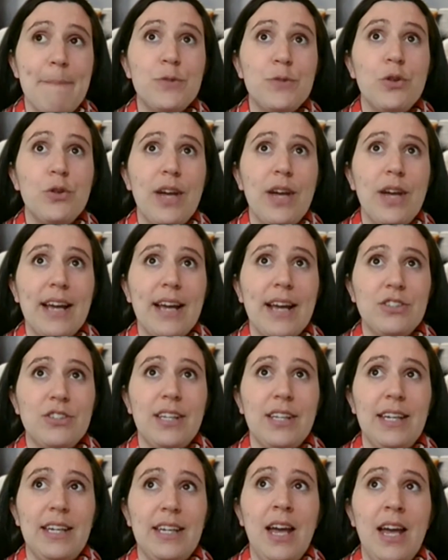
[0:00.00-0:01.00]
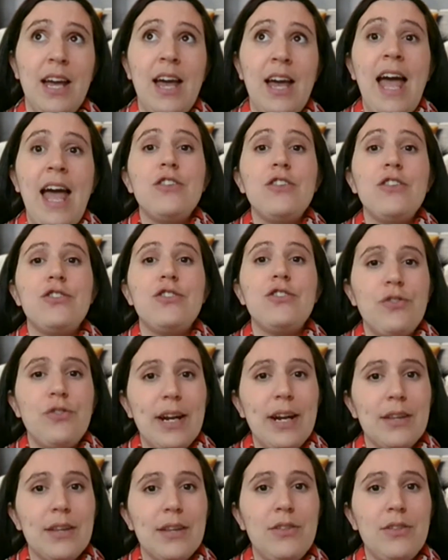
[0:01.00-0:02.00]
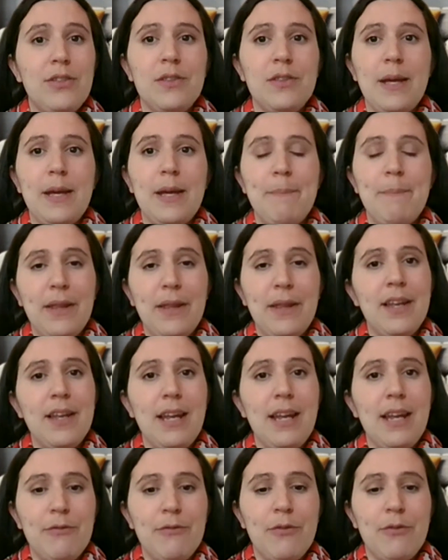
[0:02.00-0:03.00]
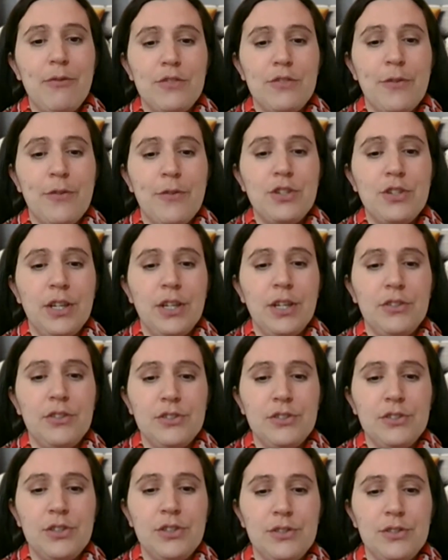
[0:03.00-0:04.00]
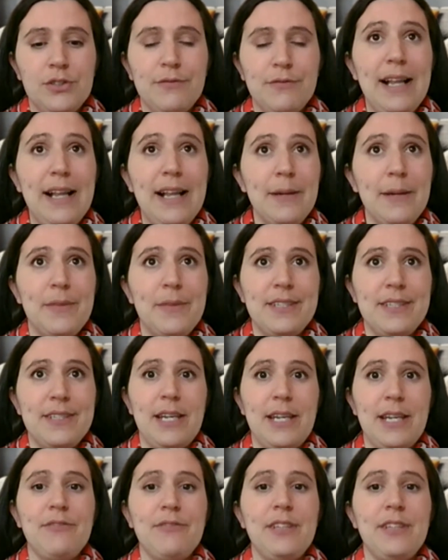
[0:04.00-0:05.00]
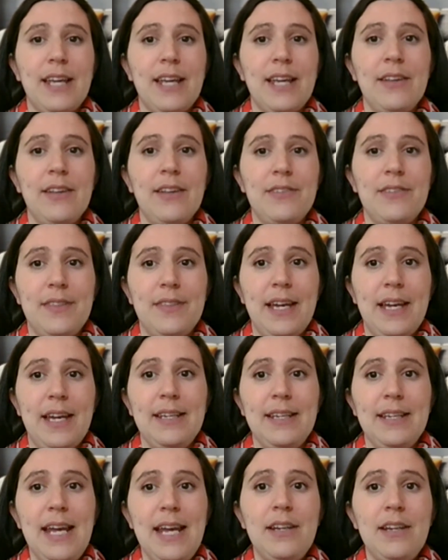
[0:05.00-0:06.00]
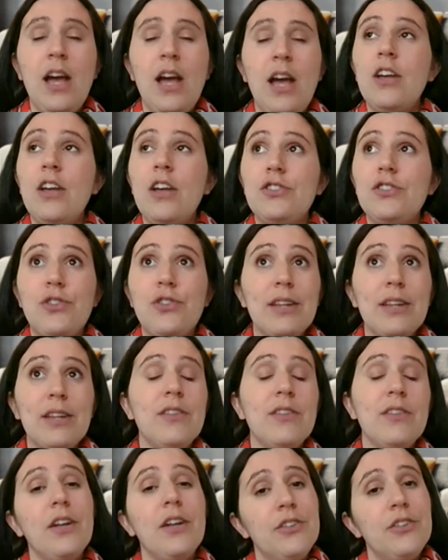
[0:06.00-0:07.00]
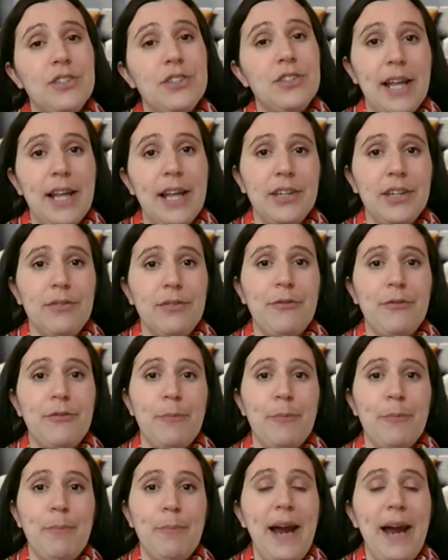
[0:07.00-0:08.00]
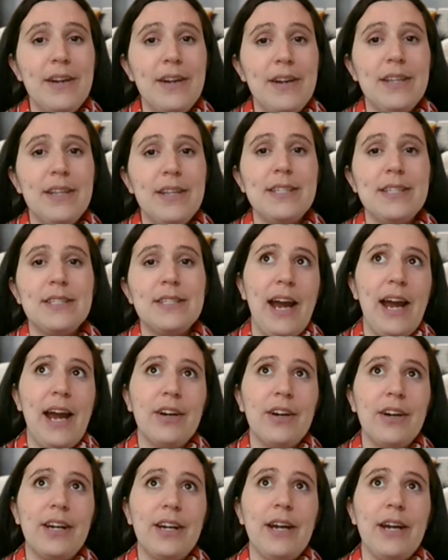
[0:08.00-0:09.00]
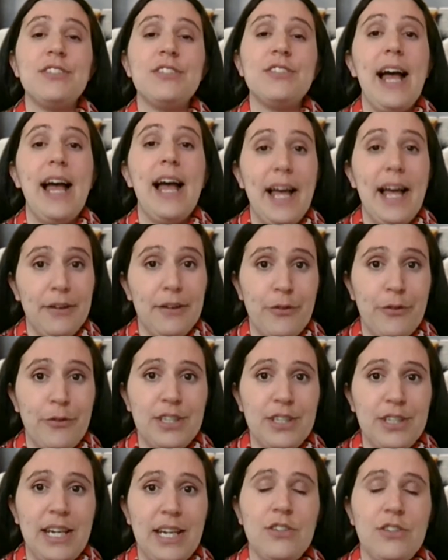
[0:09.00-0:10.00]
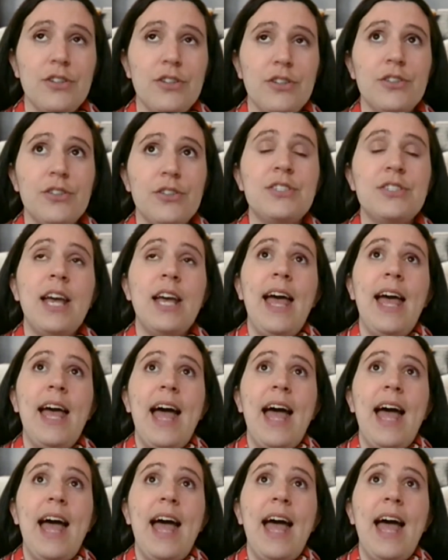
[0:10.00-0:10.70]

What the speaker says: to actually strengthen the ability for children to develop the safety skills that they need, strengthen the understanding for parents, for caregivers, and for teachers.